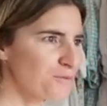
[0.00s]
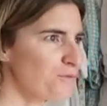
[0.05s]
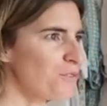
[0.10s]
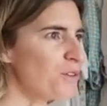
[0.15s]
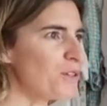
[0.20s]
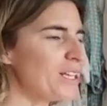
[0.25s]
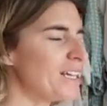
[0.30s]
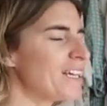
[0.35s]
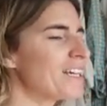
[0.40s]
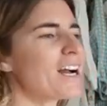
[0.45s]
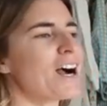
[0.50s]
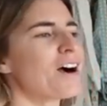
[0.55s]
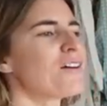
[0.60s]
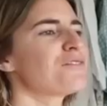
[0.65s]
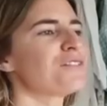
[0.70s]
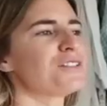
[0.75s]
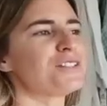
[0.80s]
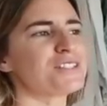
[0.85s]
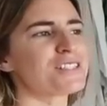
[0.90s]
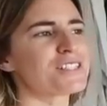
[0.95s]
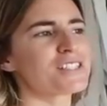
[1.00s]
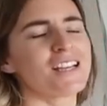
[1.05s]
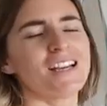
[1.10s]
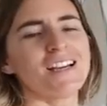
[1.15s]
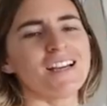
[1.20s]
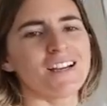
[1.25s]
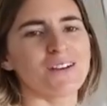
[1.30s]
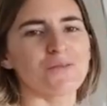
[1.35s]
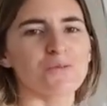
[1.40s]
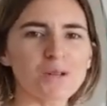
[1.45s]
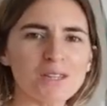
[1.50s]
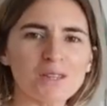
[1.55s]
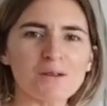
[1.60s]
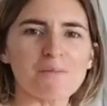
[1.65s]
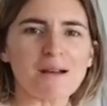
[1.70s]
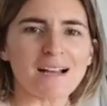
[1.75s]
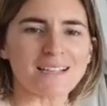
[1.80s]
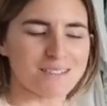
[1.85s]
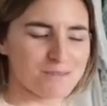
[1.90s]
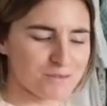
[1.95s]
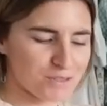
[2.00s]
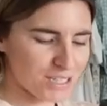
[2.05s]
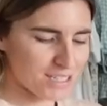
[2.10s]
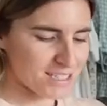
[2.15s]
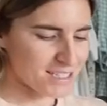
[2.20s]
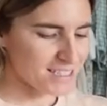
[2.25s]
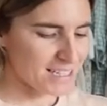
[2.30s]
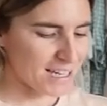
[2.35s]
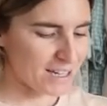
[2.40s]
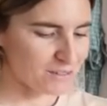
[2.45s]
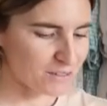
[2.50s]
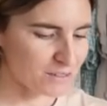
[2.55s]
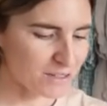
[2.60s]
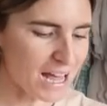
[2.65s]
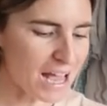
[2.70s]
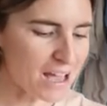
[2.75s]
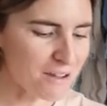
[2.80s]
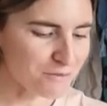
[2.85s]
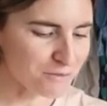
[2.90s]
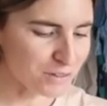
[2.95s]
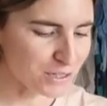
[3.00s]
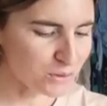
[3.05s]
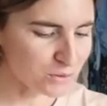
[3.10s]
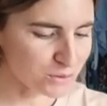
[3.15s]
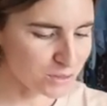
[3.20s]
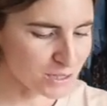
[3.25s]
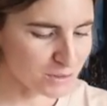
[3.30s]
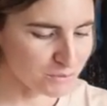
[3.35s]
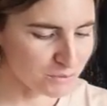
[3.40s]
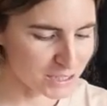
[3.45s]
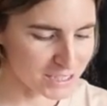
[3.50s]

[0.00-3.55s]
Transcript: fully covered with a massive dressing gown on every autumn,